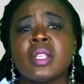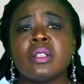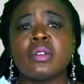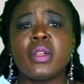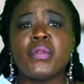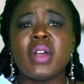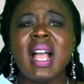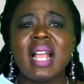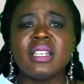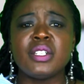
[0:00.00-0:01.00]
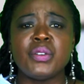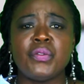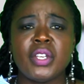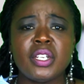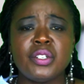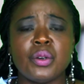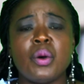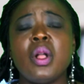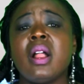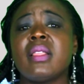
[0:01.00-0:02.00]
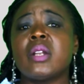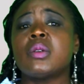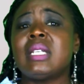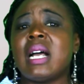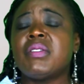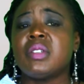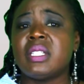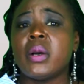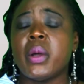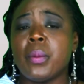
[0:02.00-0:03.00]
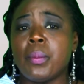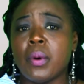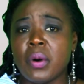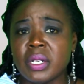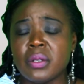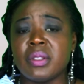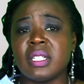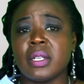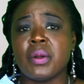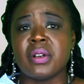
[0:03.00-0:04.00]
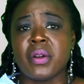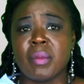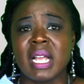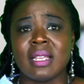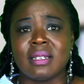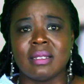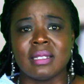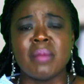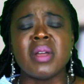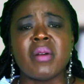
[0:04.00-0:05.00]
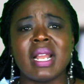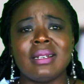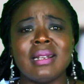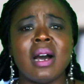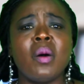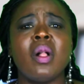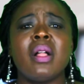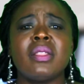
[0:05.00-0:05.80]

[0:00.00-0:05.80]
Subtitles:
So if you are an individual that would love to sell a bond on the secondary market in Zambia right now,